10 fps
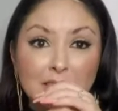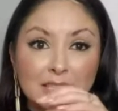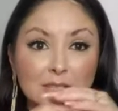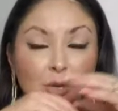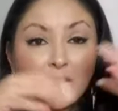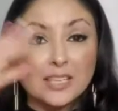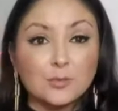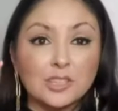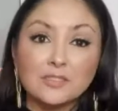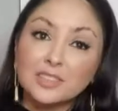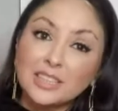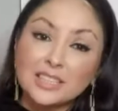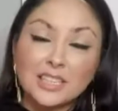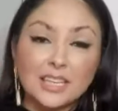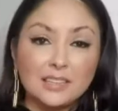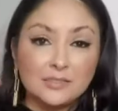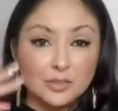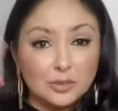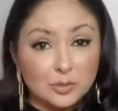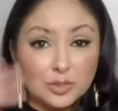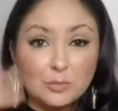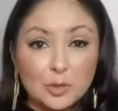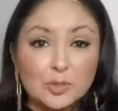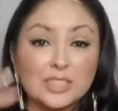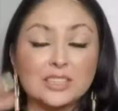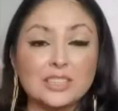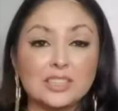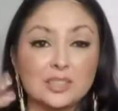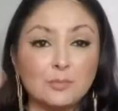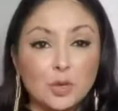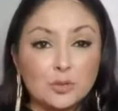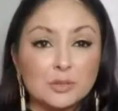And so that's one of the things that I love to do the most and teach the most,